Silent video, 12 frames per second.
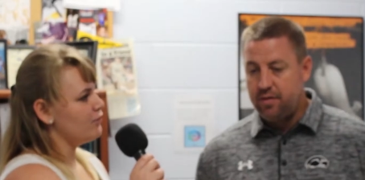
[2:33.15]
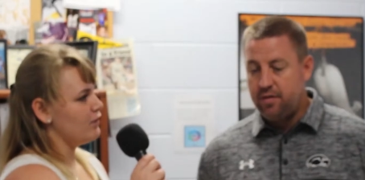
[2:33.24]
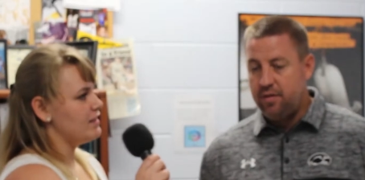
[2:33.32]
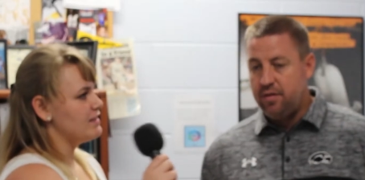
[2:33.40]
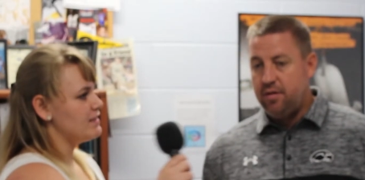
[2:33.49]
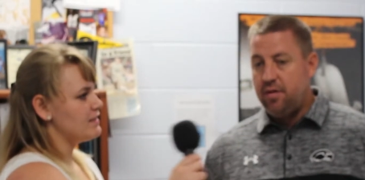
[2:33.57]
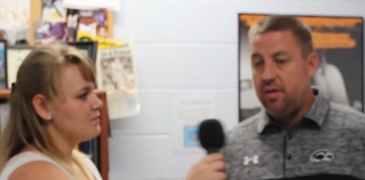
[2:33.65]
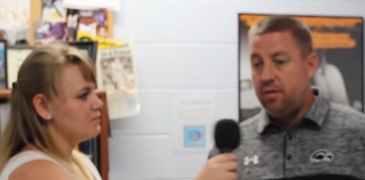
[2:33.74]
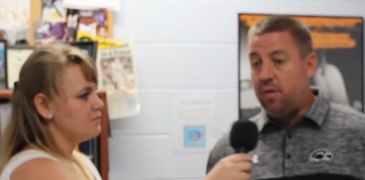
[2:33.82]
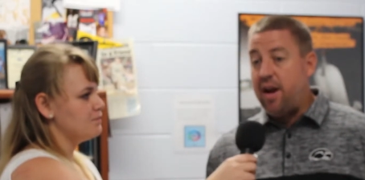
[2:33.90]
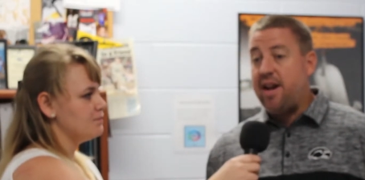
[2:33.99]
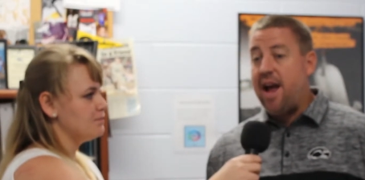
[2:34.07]
Speaker 1: for this?
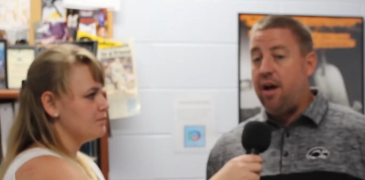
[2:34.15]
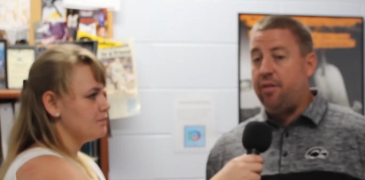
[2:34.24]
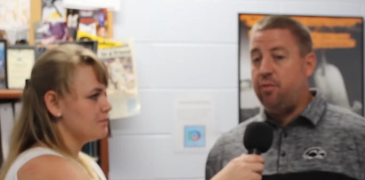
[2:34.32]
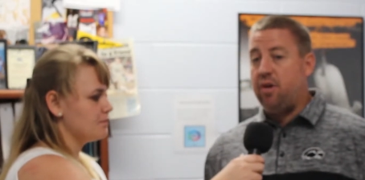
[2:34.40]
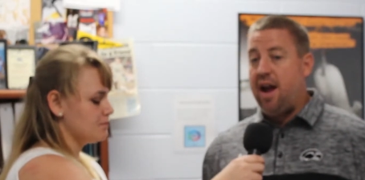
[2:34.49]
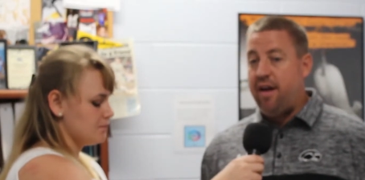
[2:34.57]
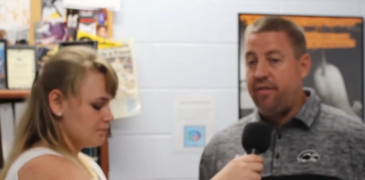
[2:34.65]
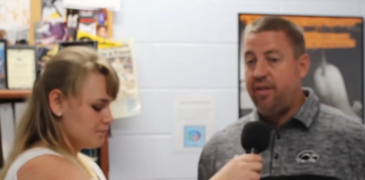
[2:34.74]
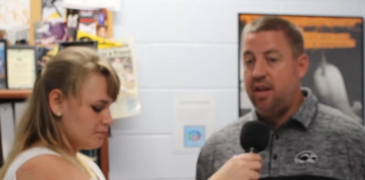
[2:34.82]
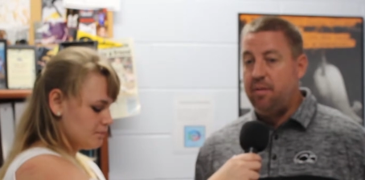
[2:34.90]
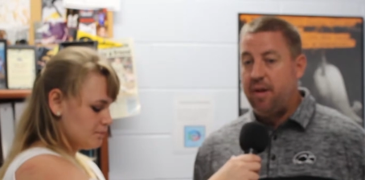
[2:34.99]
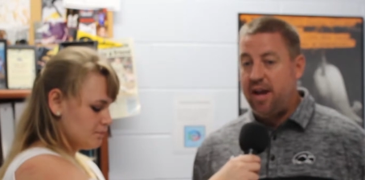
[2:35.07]
Right now, we're
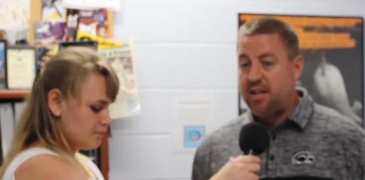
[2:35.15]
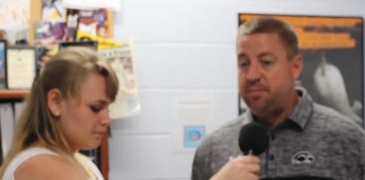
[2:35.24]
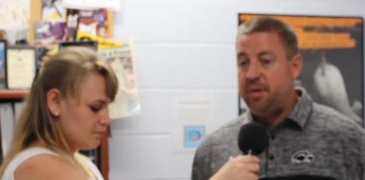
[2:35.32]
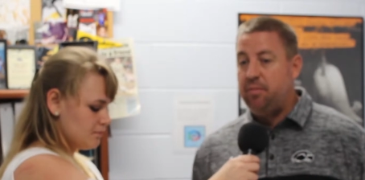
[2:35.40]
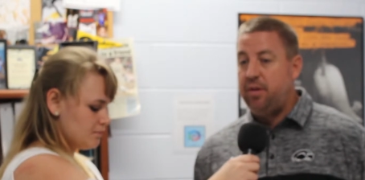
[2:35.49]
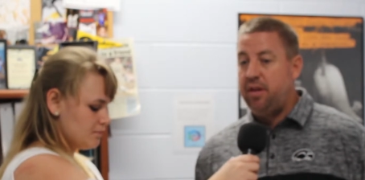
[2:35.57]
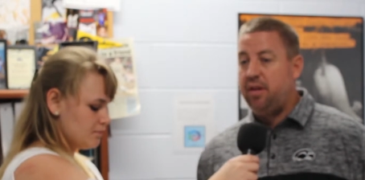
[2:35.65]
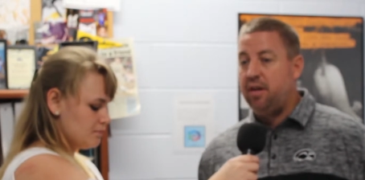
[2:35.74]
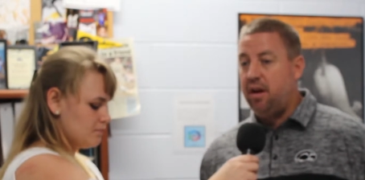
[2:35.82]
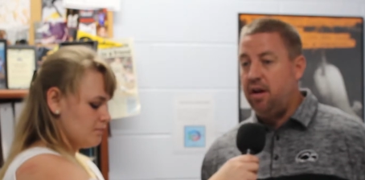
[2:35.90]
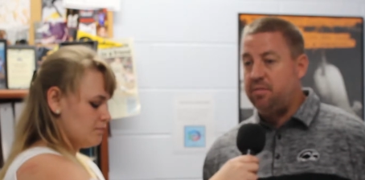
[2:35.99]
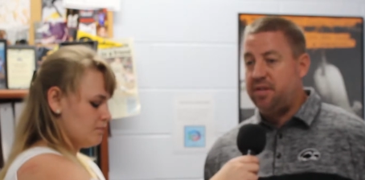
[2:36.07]
having them Edsby me,
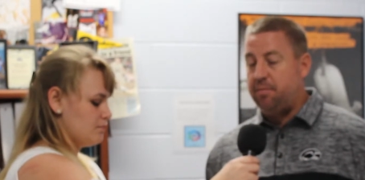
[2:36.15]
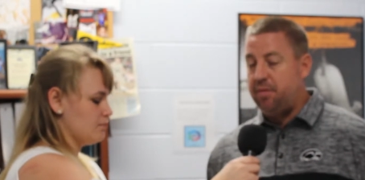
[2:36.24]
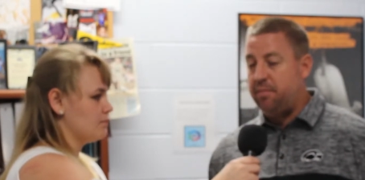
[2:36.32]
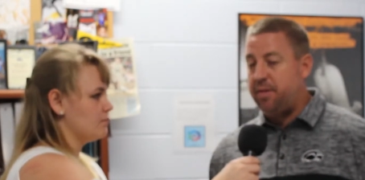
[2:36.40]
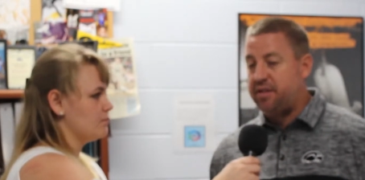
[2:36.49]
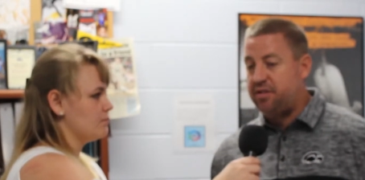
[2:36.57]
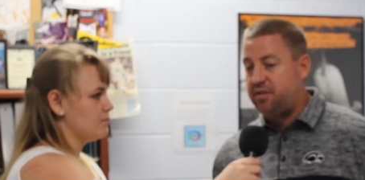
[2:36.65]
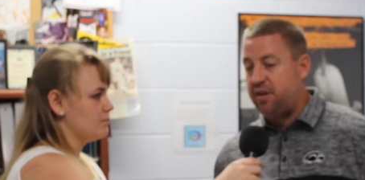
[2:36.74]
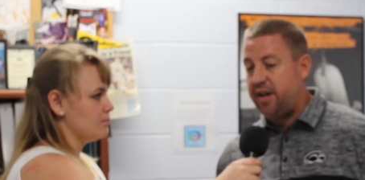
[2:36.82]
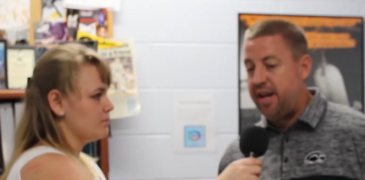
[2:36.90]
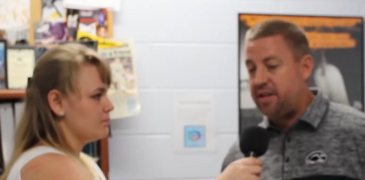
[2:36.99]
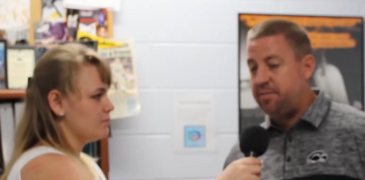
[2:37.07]
um, send me a message
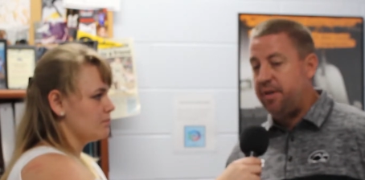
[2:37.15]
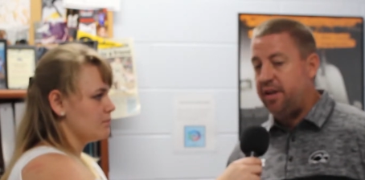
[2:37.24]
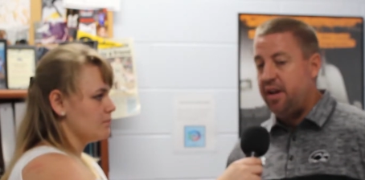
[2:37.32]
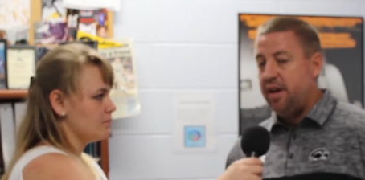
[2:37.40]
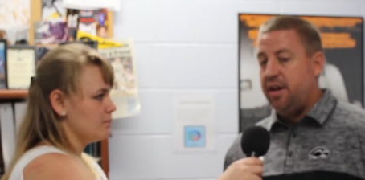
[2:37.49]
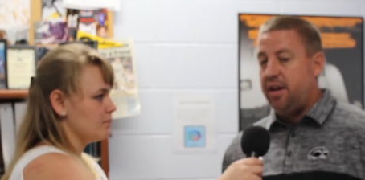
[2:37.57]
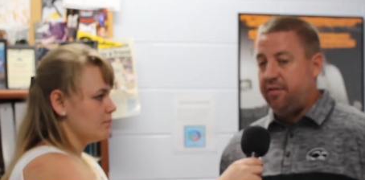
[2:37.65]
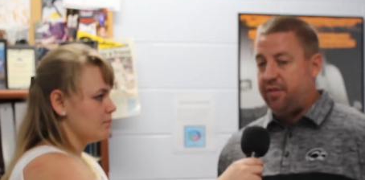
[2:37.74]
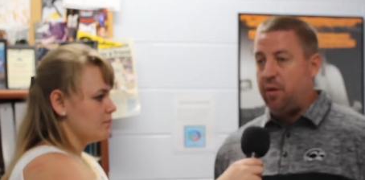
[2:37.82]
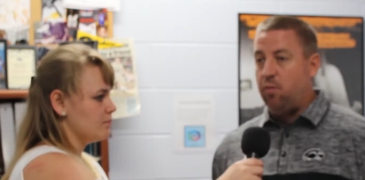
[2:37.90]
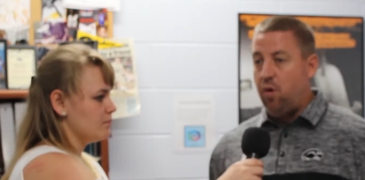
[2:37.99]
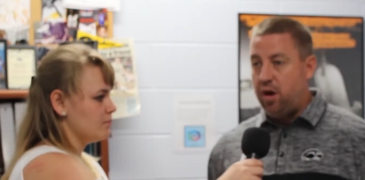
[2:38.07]
on Edsby if
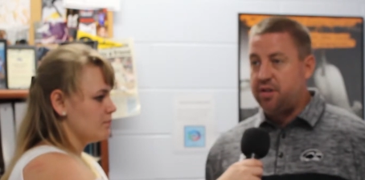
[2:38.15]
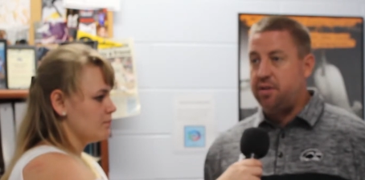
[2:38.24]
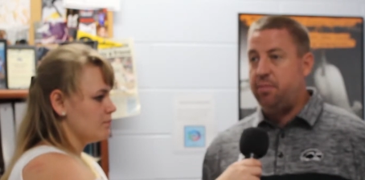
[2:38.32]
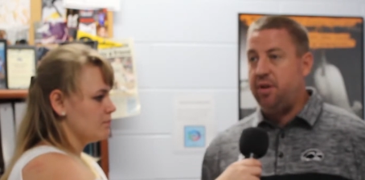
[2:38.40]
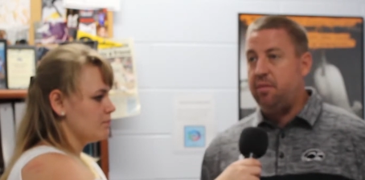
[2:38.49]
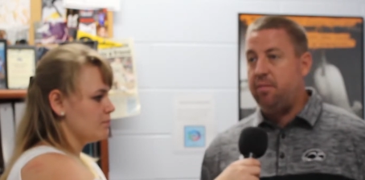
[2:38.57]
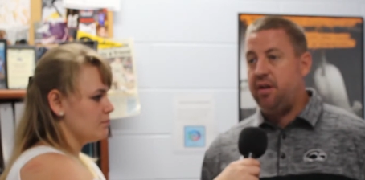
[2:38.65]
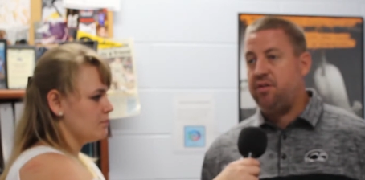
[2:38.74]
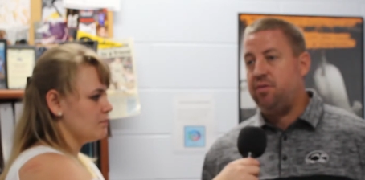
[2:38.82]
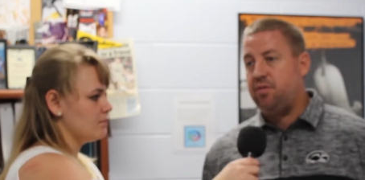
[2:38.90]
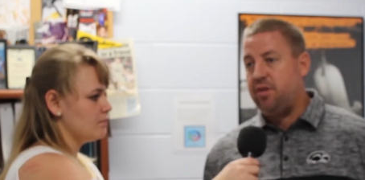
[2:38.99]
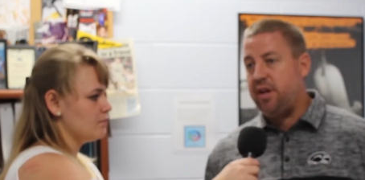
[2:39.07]
they want to be a
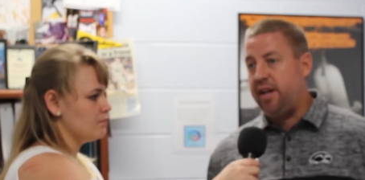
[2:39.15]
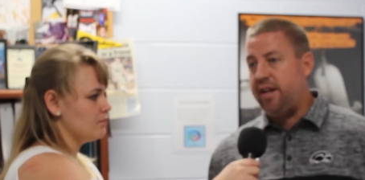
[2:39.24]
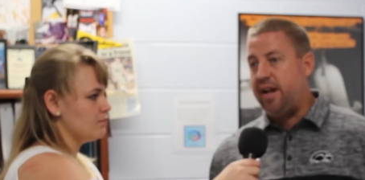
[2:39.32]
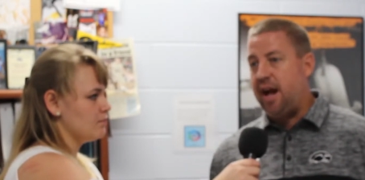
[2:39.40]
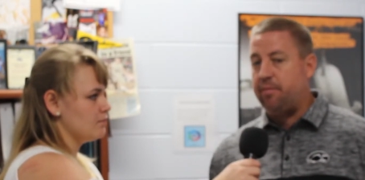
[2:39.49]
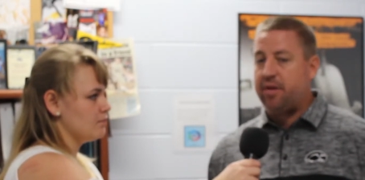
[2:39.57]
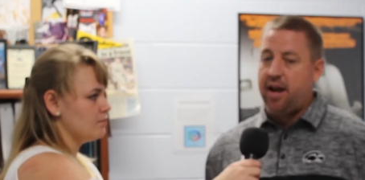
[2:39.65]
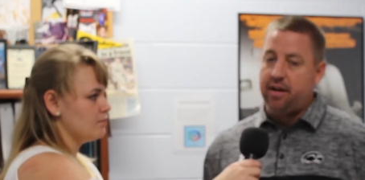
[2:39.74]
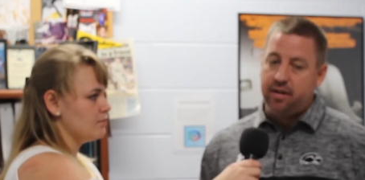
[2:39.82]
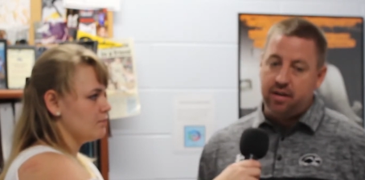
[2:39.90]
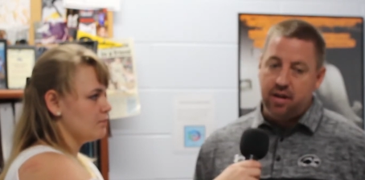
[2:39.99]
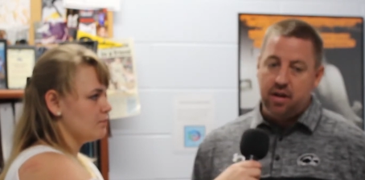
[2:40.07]
mentor, and then I'm
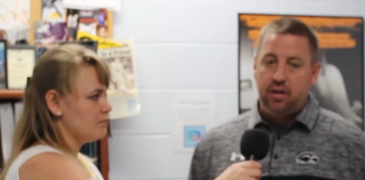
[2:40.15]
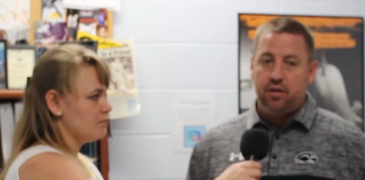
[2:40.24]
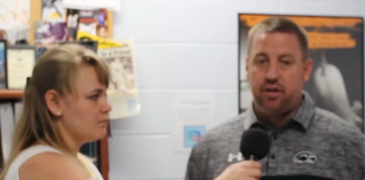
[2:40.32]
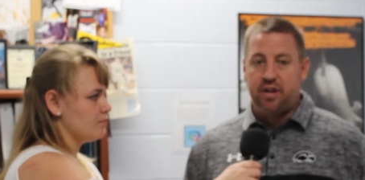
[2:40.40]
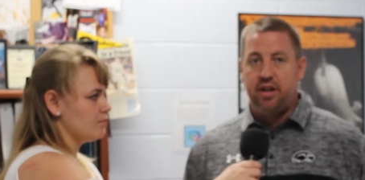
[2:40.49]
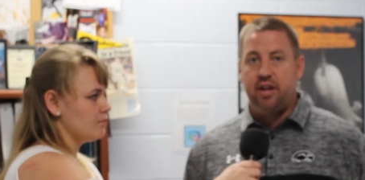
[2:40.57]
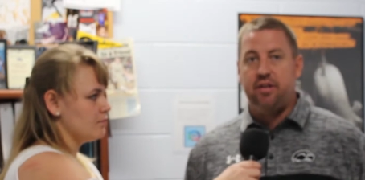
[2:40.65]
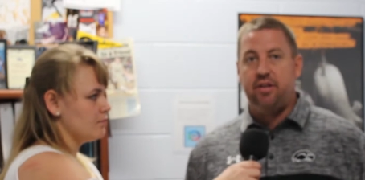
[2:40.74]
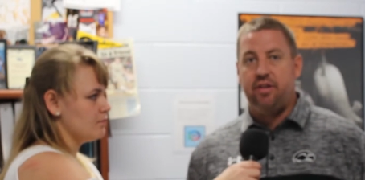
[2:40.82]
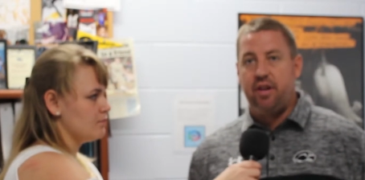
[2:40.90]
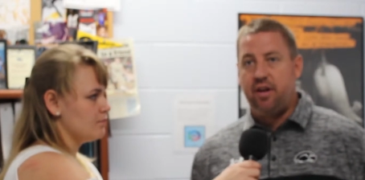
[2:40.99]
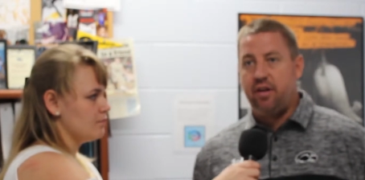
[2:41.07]
kind of looking
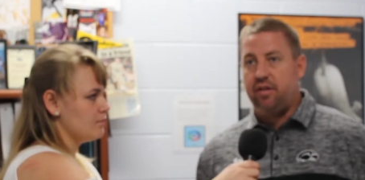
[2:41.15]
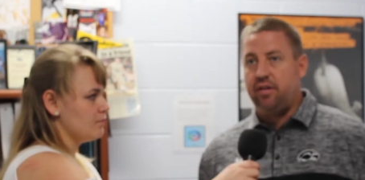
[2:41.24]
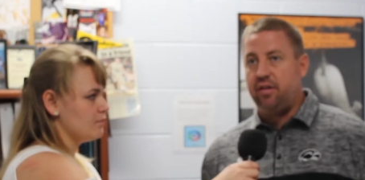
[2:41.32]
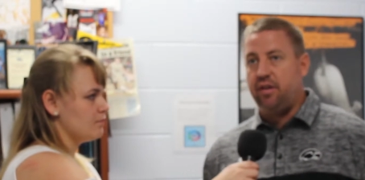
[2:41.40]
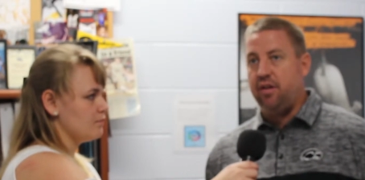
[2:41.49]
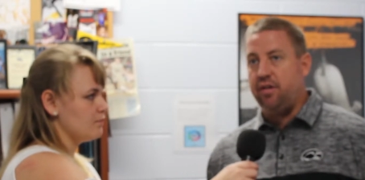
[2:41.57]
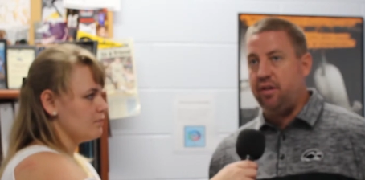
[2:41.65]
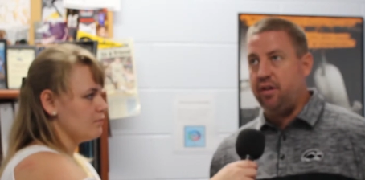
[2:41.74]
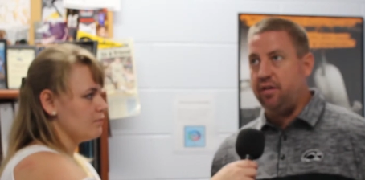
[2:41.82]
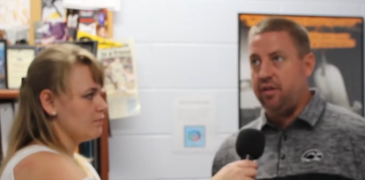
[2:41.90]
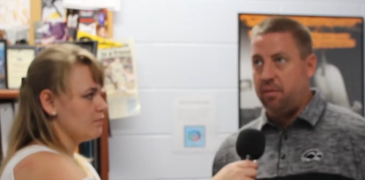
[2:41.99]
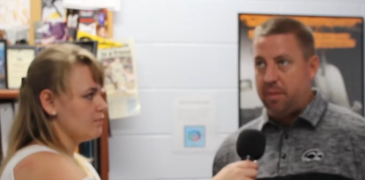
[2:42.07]
into their, you know,
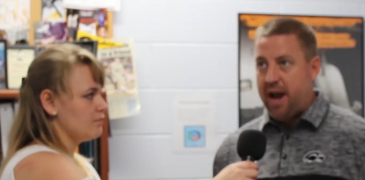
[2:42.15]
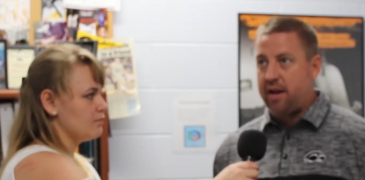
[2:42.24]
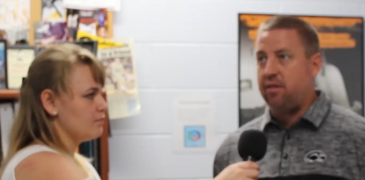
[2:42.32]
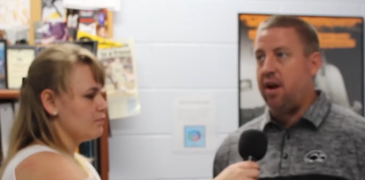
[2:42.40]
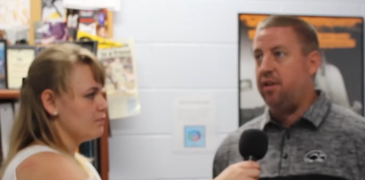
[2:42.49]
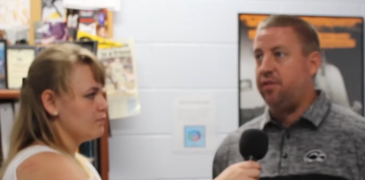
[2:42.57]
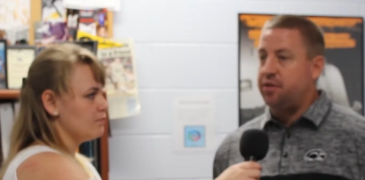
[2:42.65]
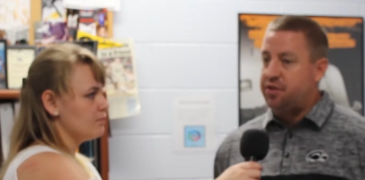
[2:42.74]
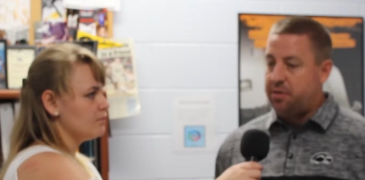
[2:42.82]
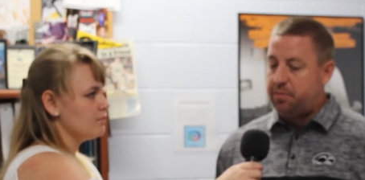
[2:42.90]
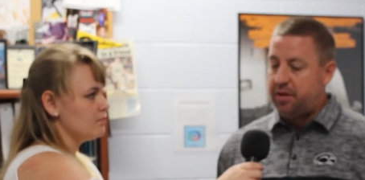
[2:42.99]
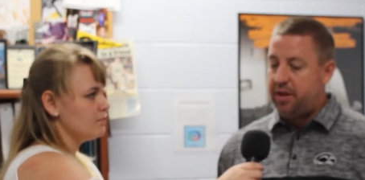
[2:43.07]
their, their background, their
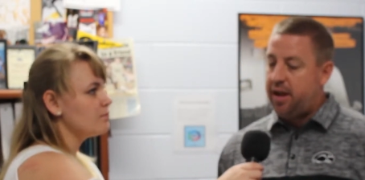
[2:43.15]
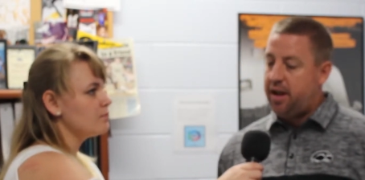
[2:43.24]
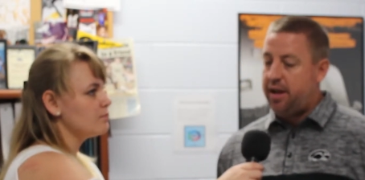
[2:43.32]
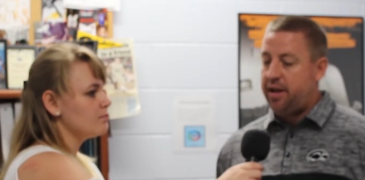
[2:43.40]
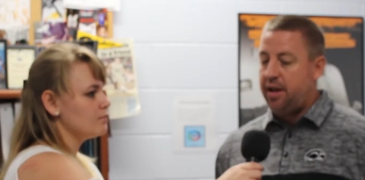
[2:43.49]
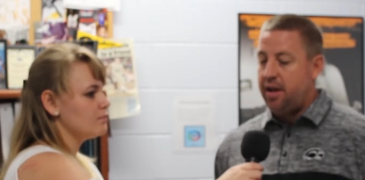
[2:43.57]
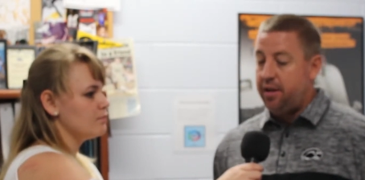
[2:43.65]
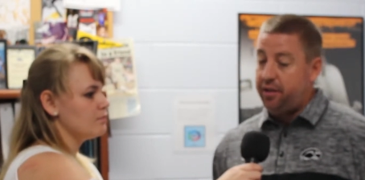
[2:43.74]
GPA,